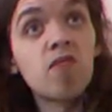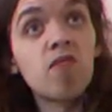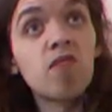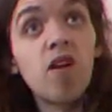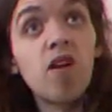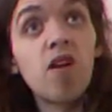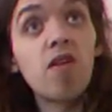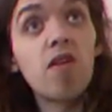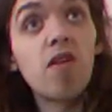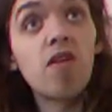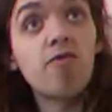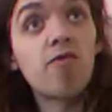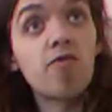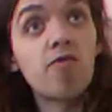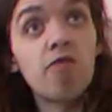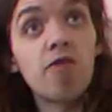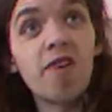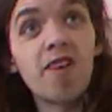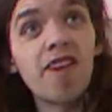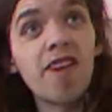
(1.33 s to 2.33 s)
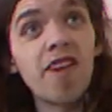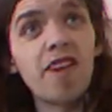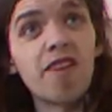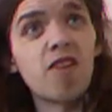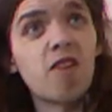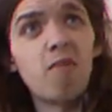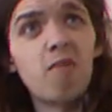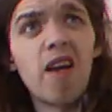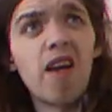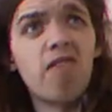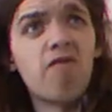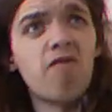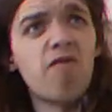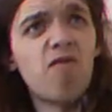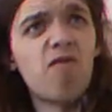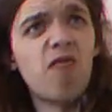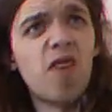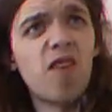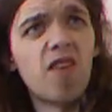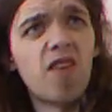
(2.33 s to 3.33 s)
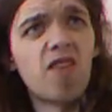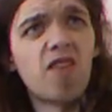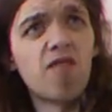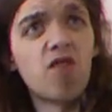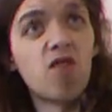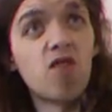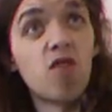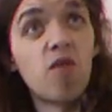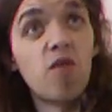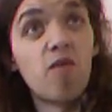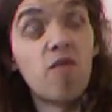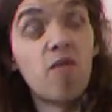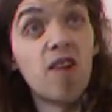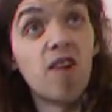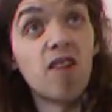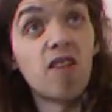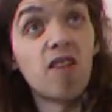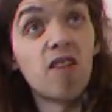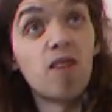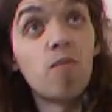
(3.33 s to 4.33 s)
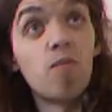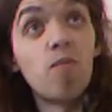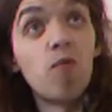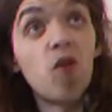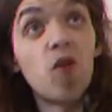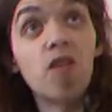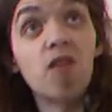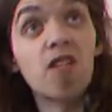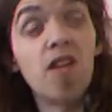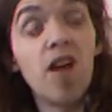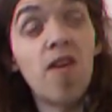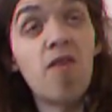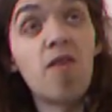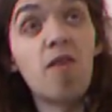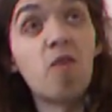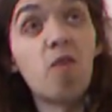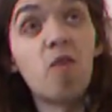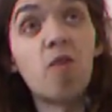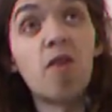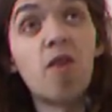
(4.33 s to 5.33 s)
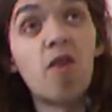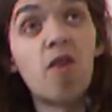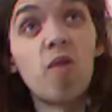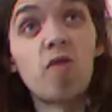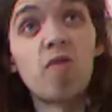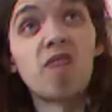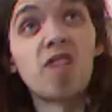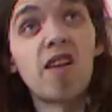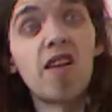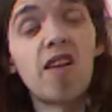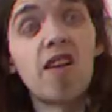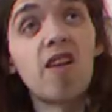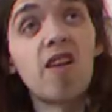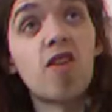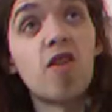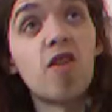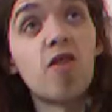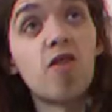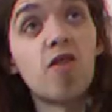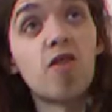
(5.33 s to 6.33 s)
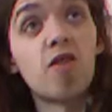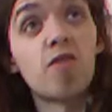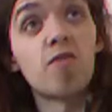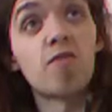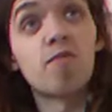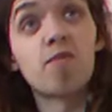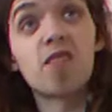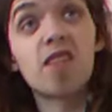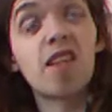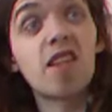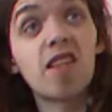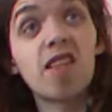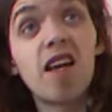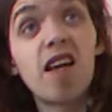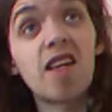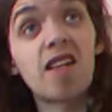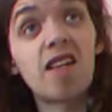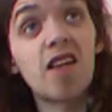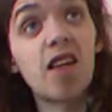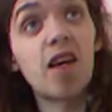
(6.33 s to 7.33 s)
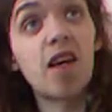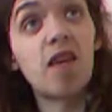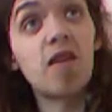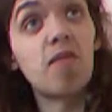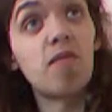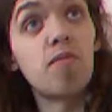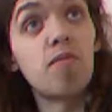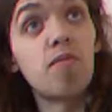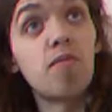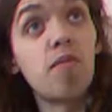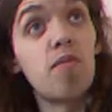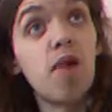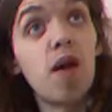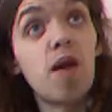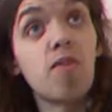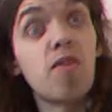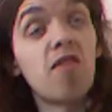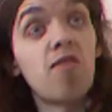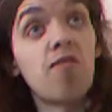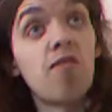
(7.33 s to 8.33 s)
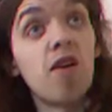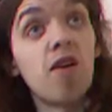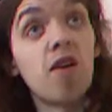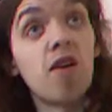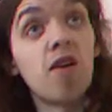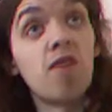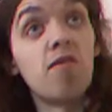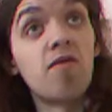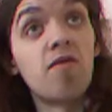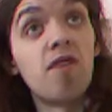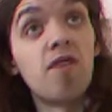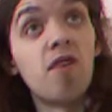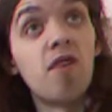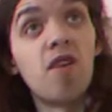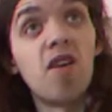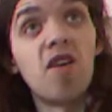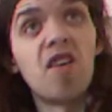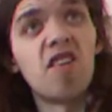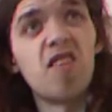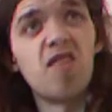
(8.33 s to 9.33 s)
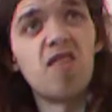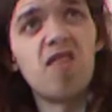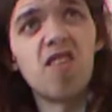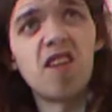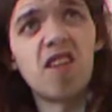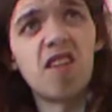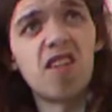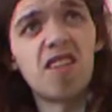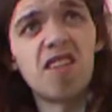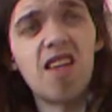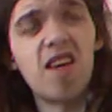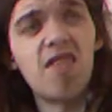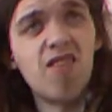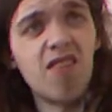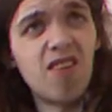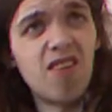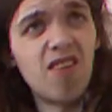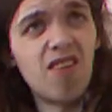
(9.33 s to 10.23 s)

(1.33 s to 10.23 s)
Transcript: So over the weekend I played through Rise of the Tomb Raider. Not terrible, but not particularly good. 6 out of 10, maybe a 5. I don't think a 7.